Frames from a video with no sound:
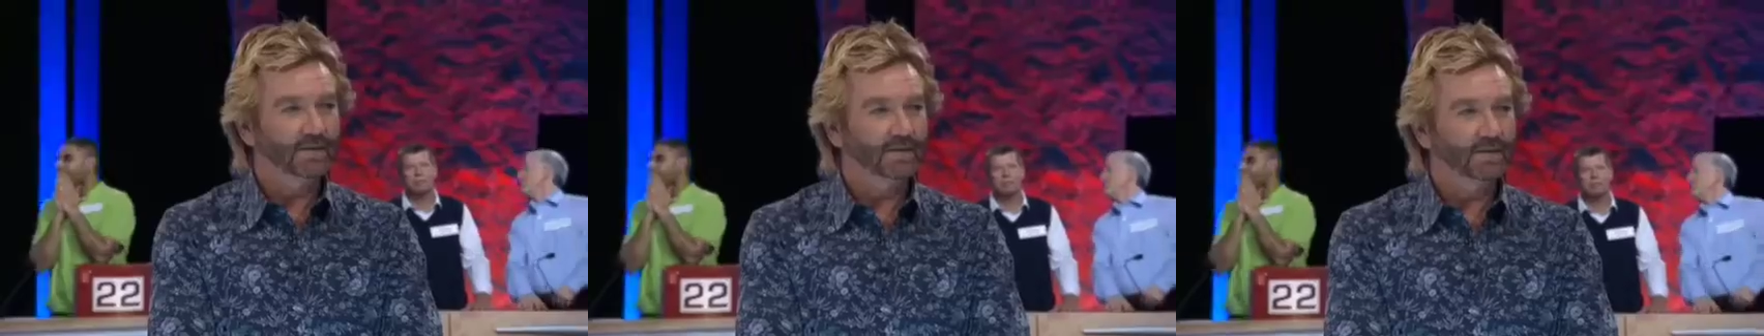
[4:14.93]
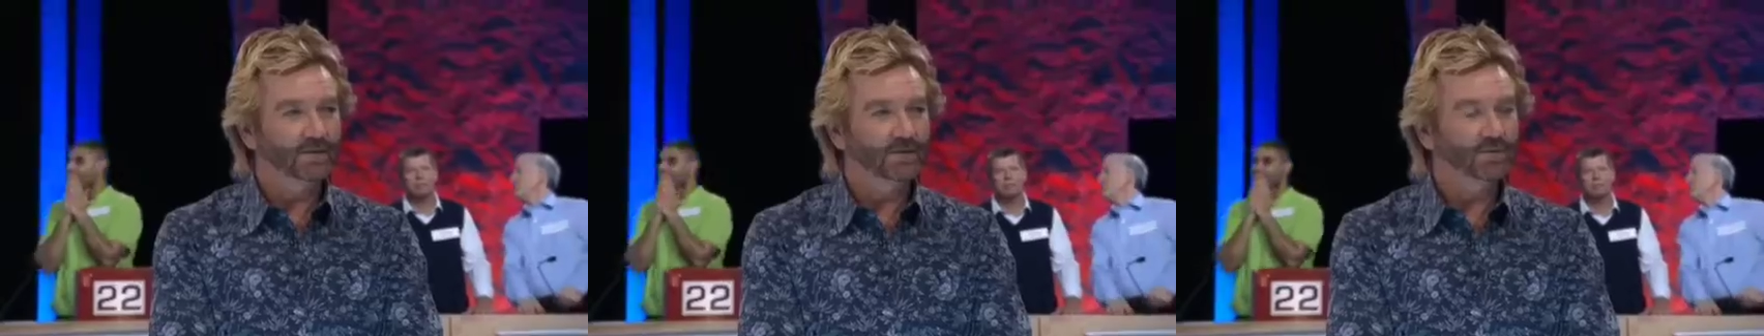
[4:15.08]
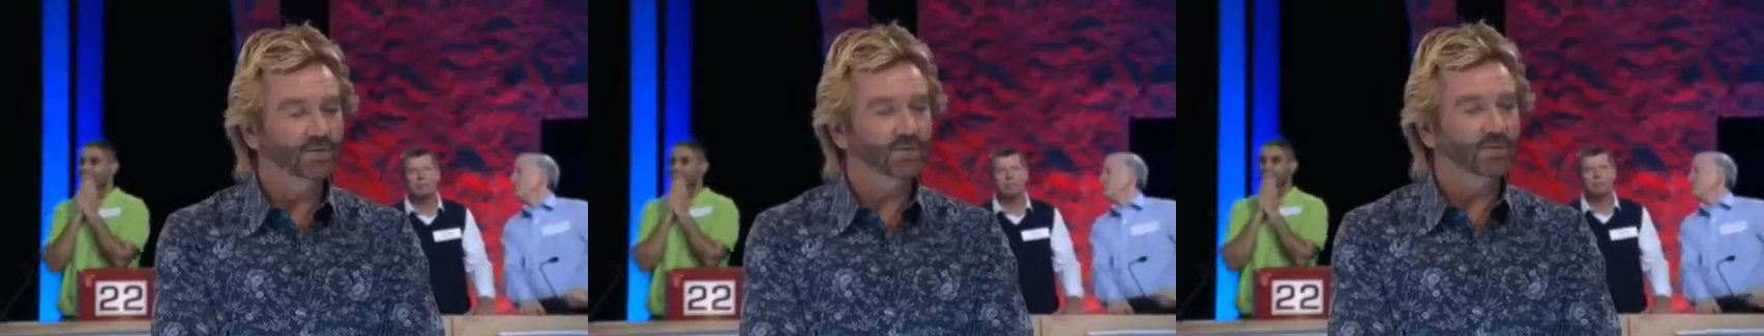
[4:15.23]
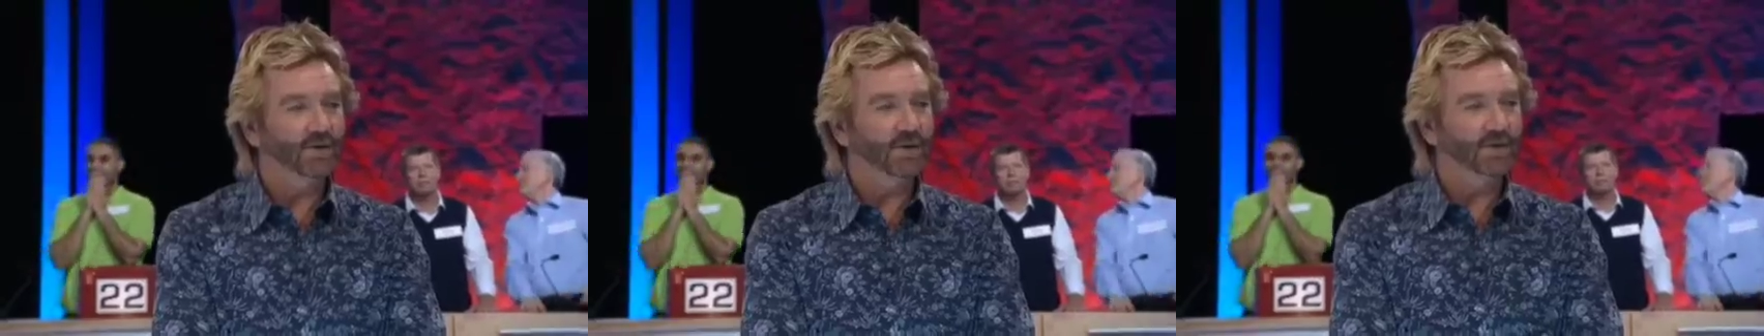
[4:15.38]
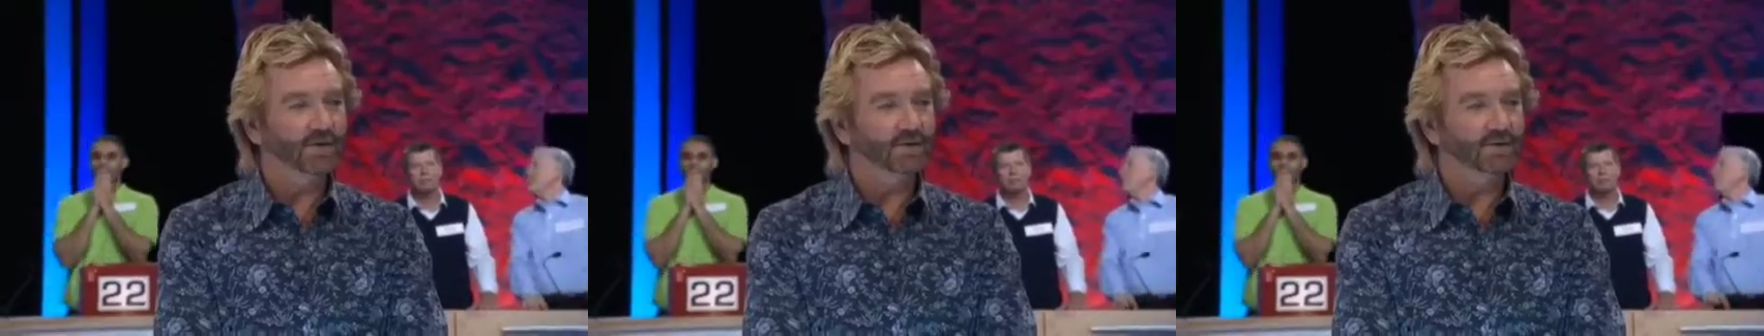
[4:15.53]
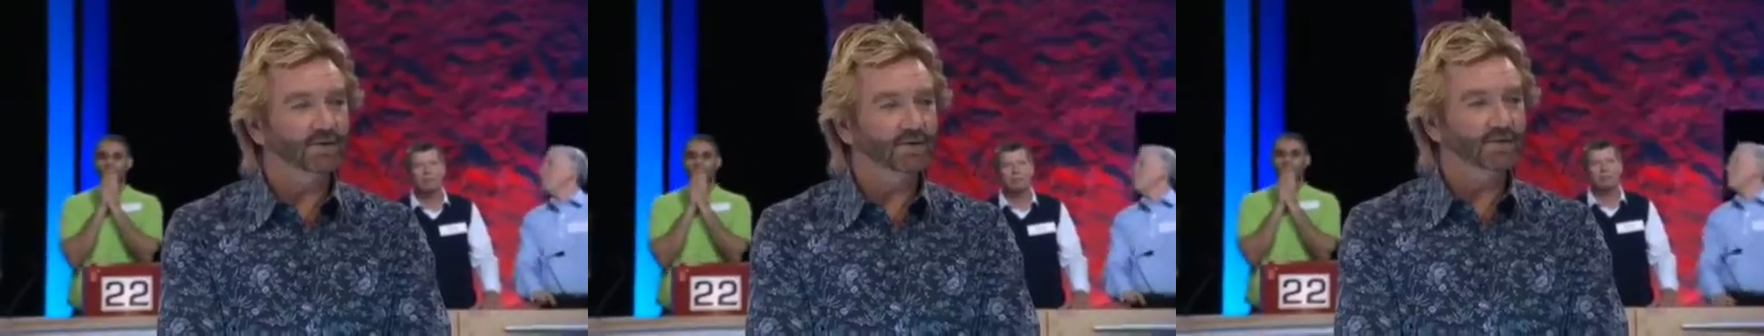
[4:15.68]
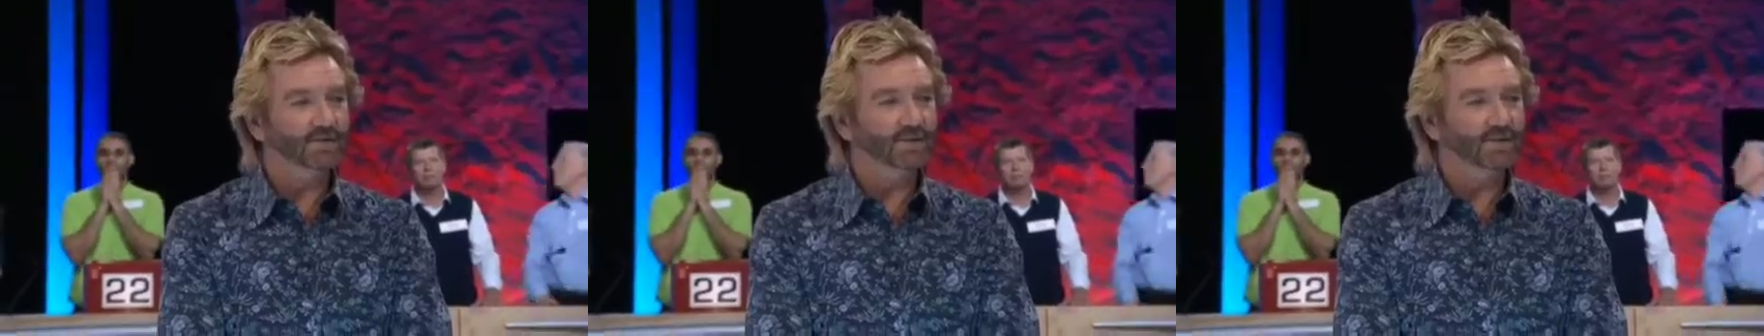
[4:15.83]
You think
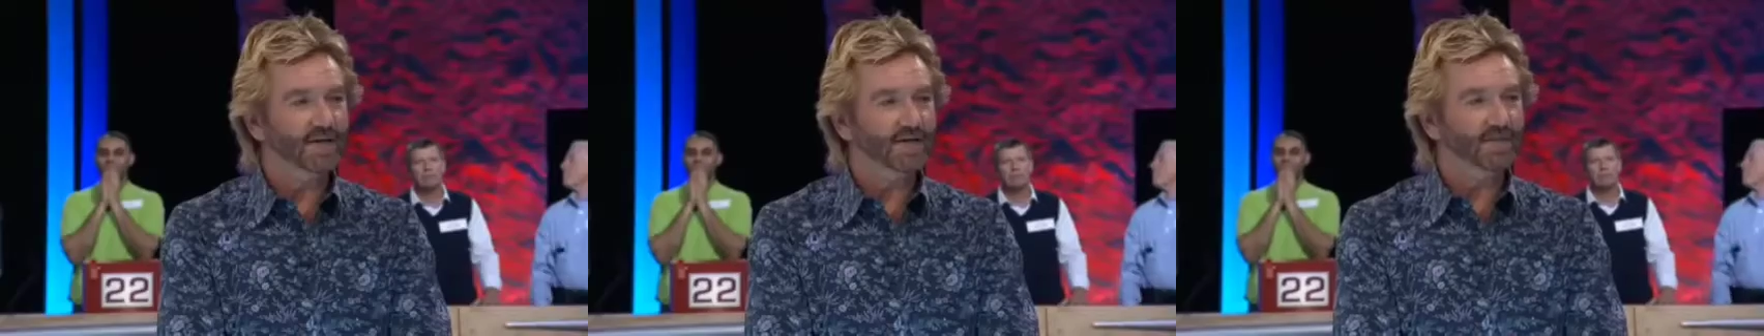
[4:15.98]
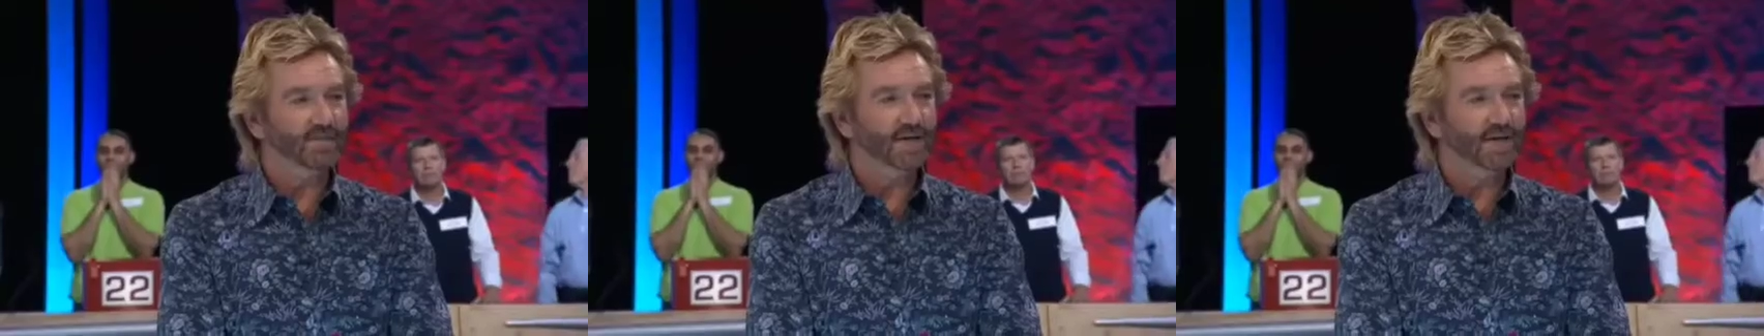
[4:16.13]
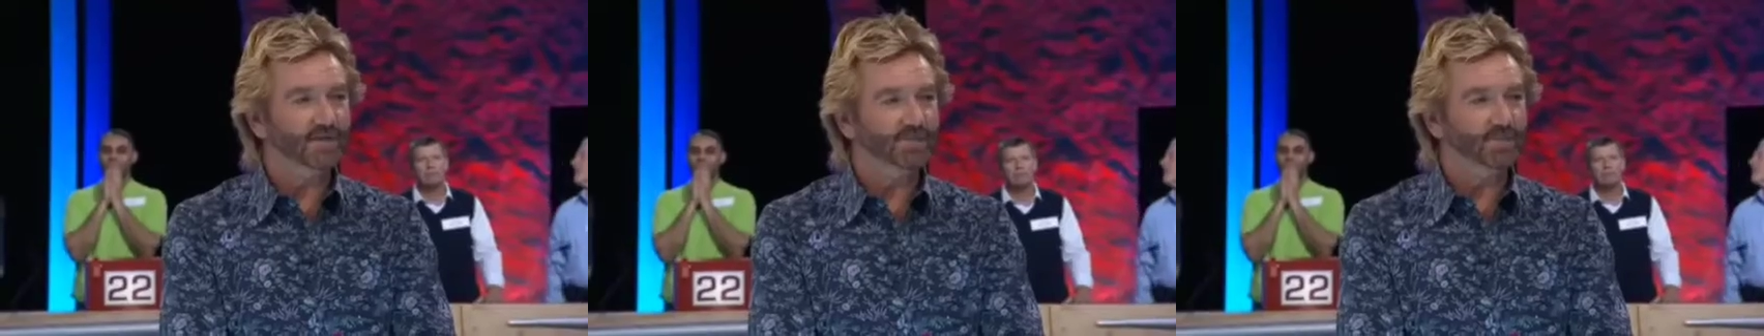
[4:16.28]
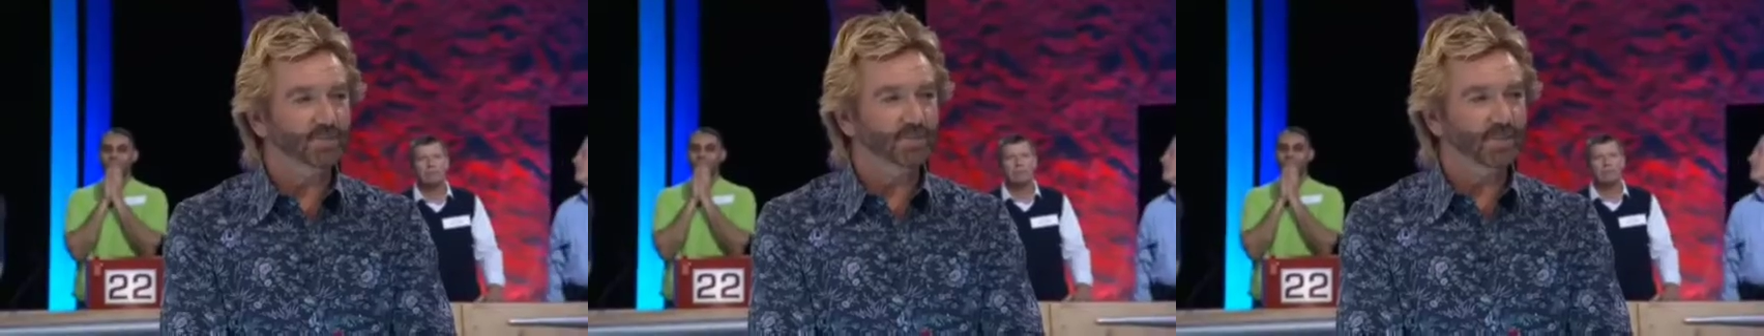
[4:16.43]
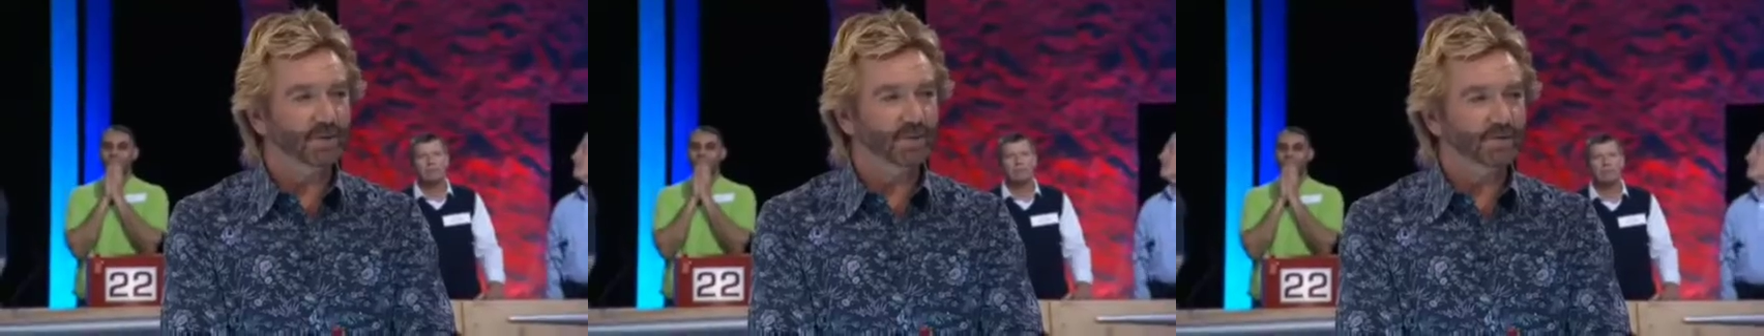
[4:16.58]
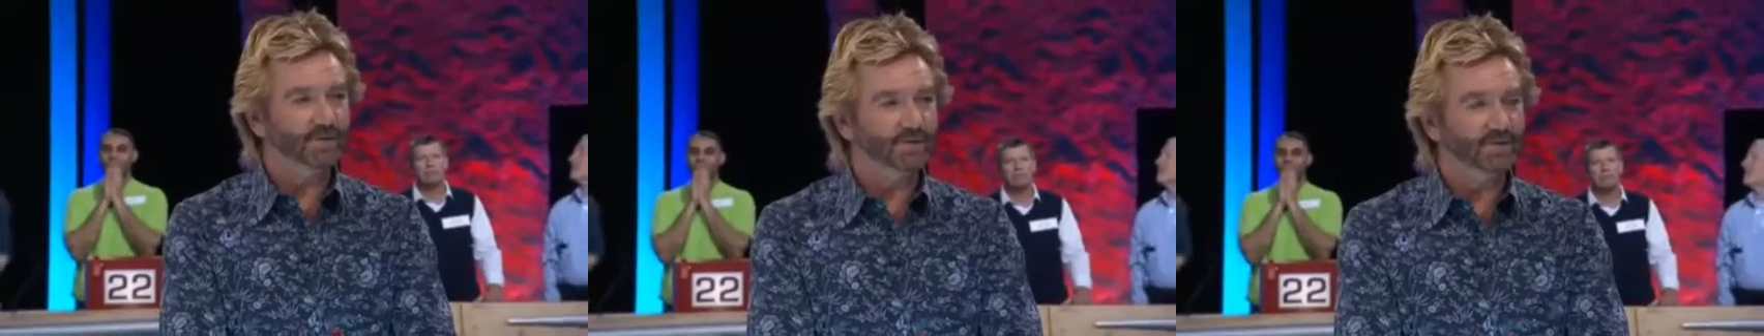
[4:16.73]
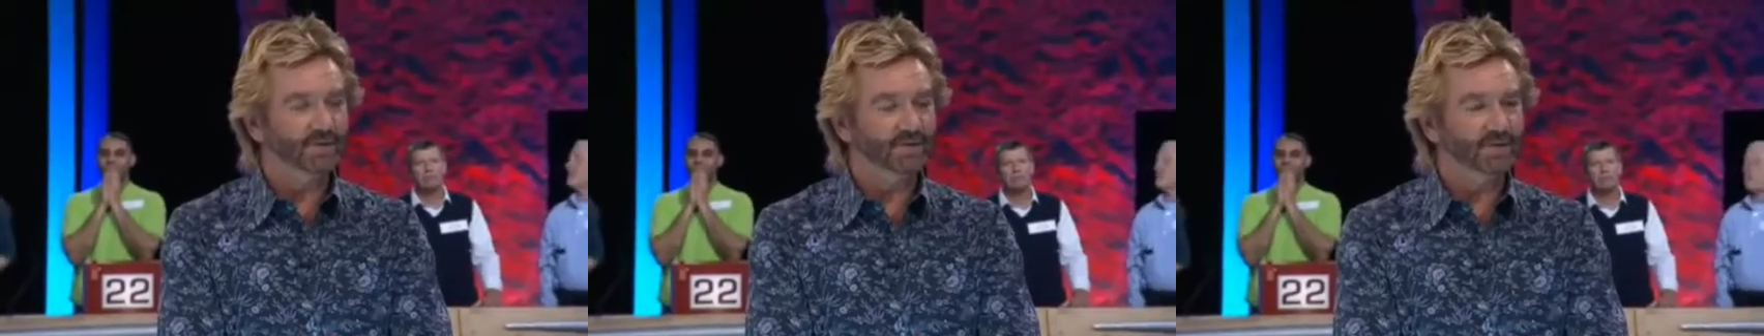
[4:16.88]
there's £10,000
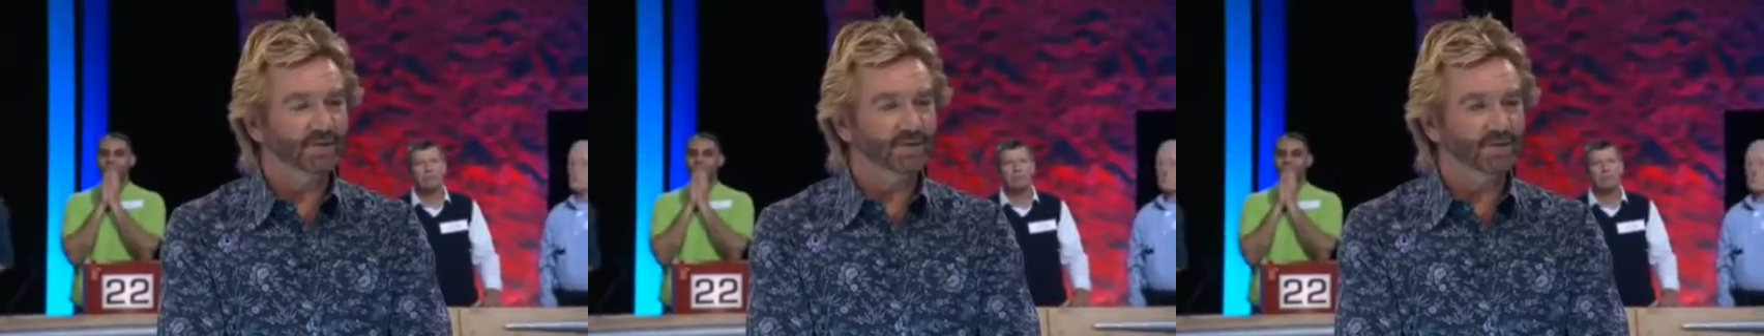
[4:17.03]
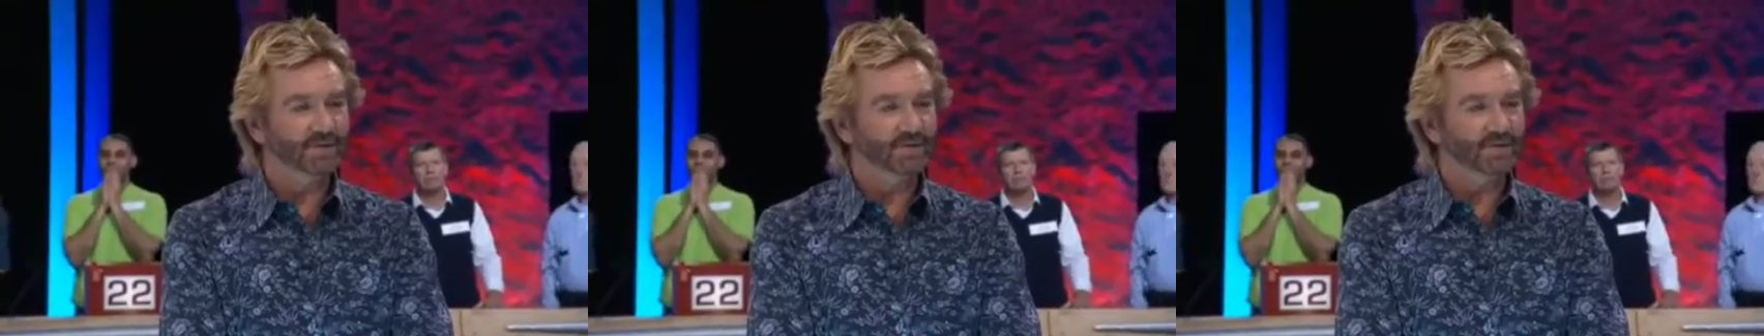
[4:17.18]
in here.